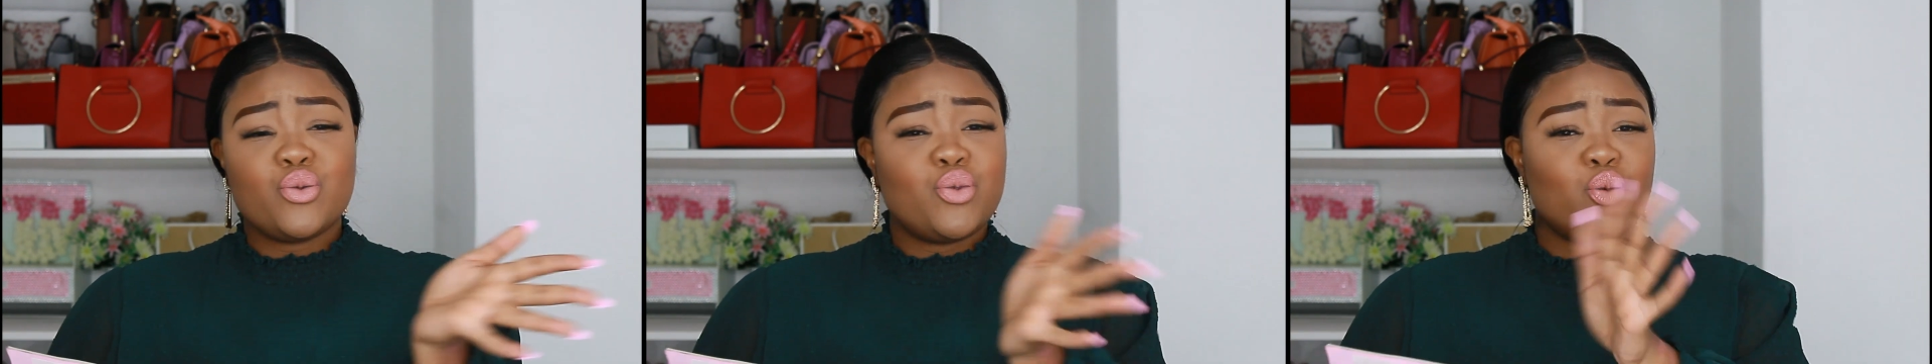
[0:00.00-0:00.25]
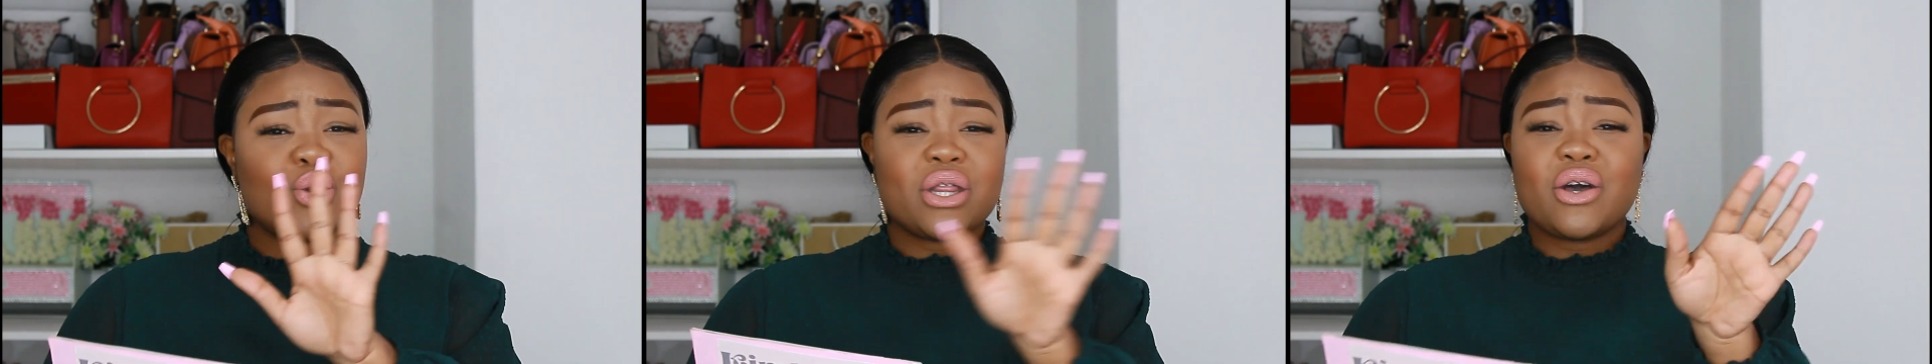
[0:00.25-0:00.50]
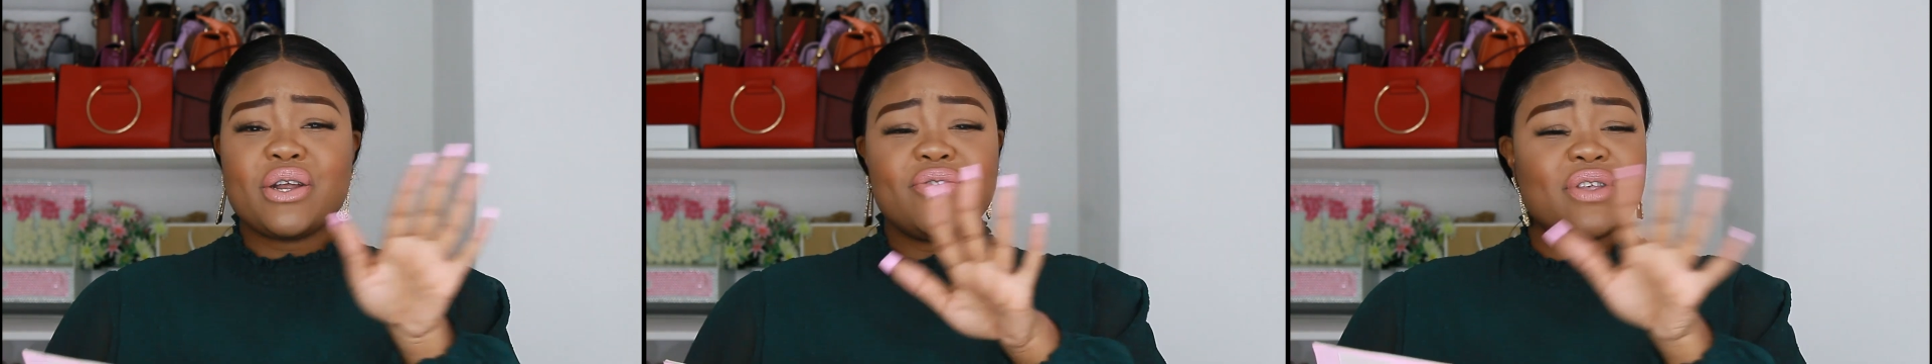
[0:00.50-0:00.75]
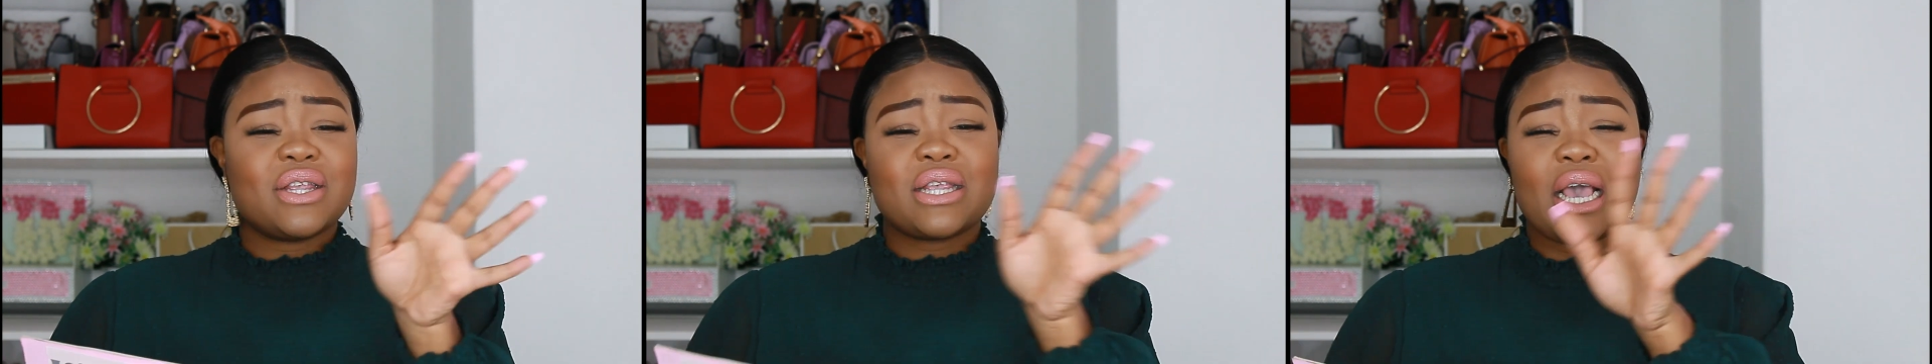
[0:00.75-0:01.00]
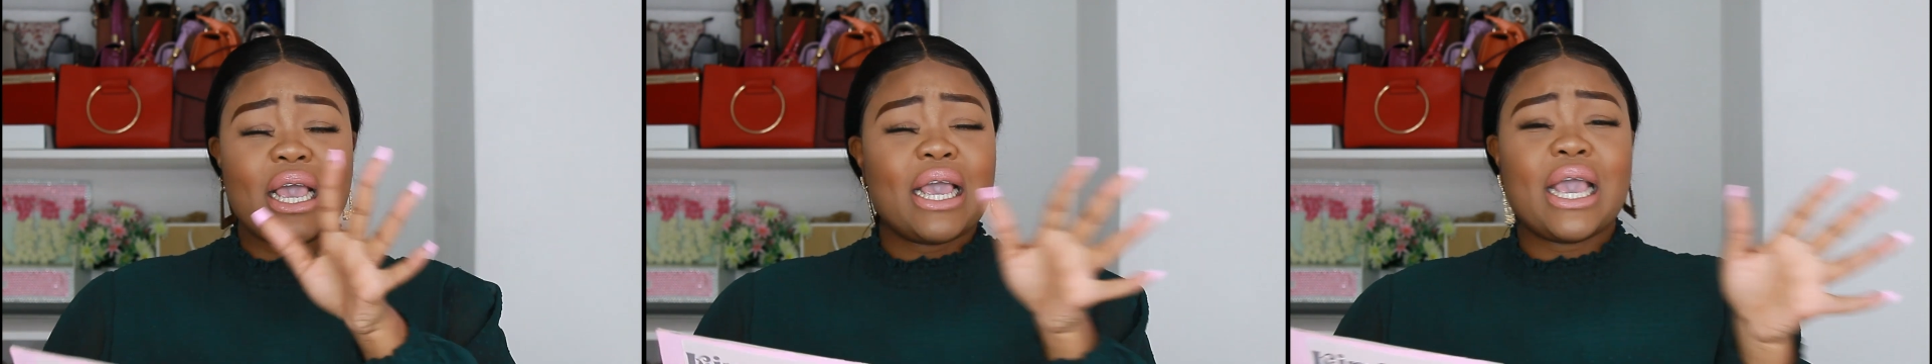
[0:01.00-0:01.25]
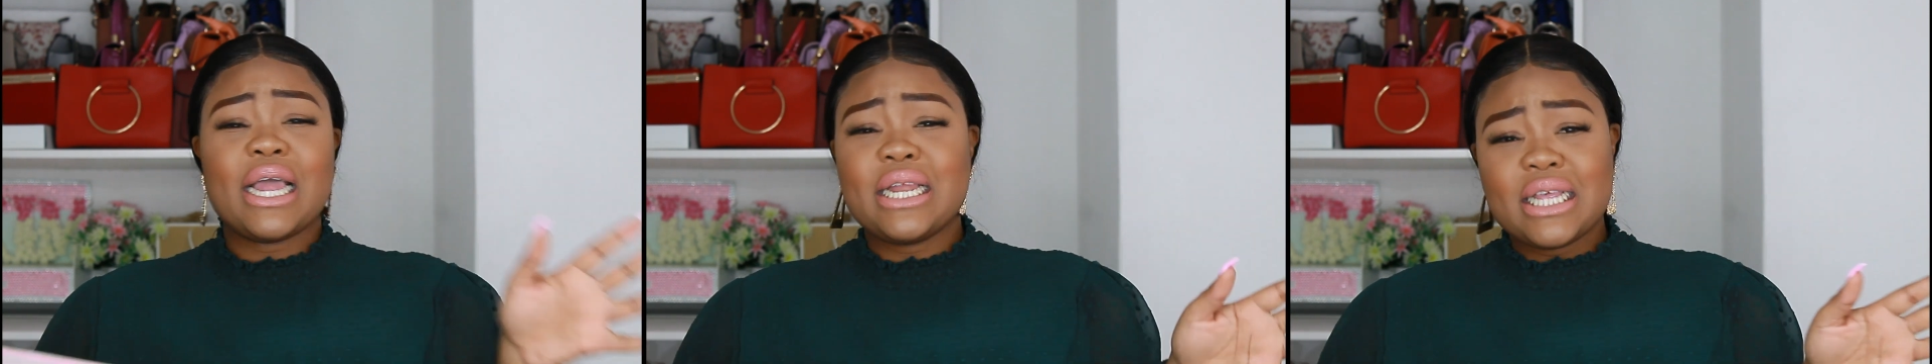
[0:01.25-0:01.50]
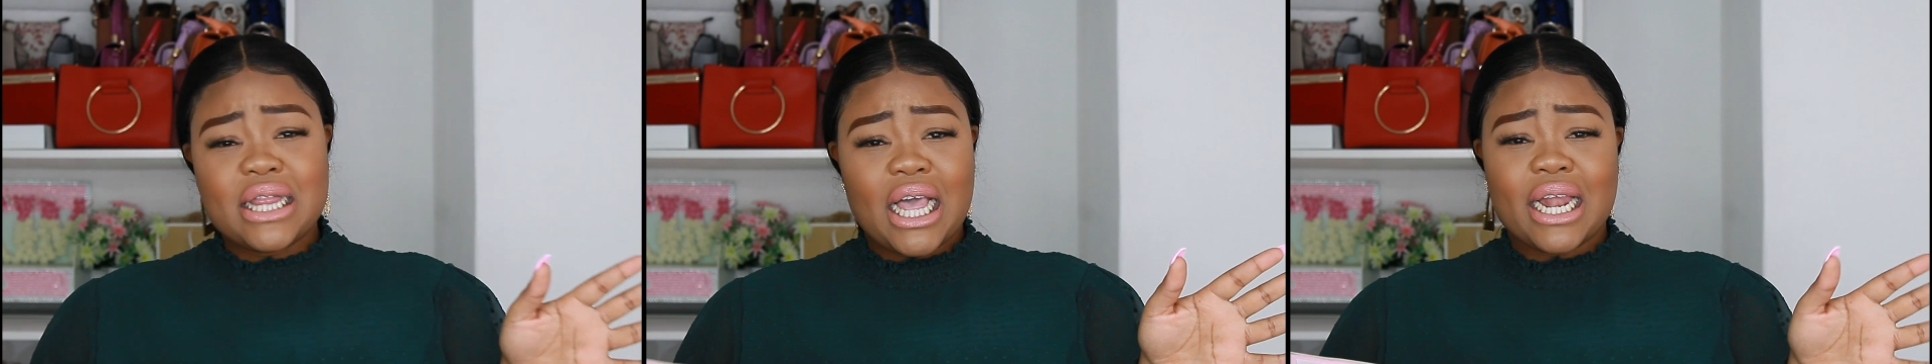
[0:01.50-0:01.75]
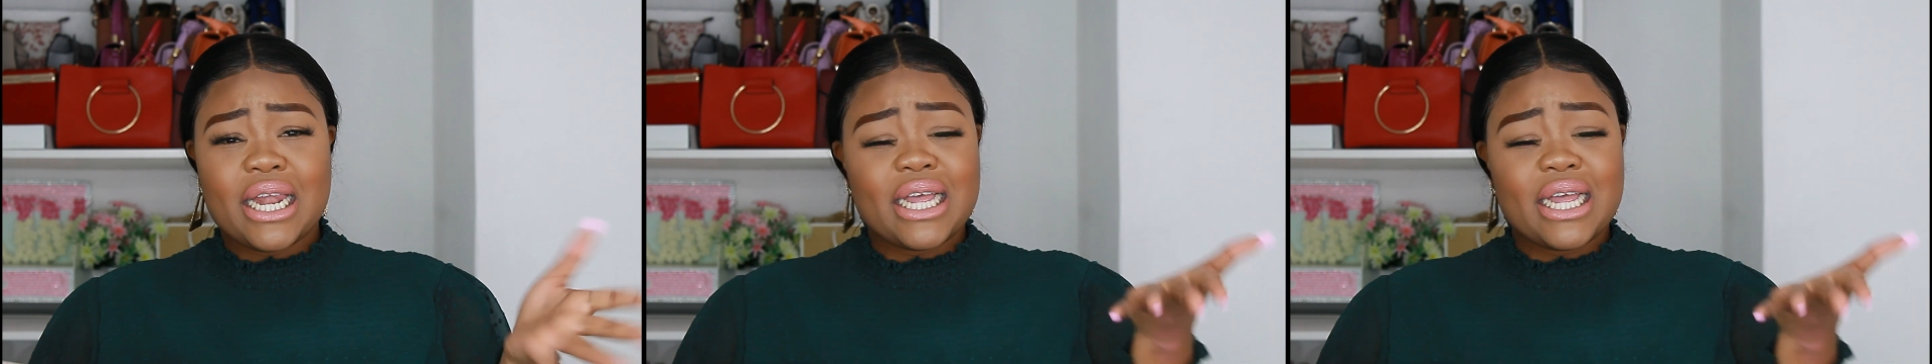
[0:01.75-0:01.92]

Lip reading: but without even saying anything,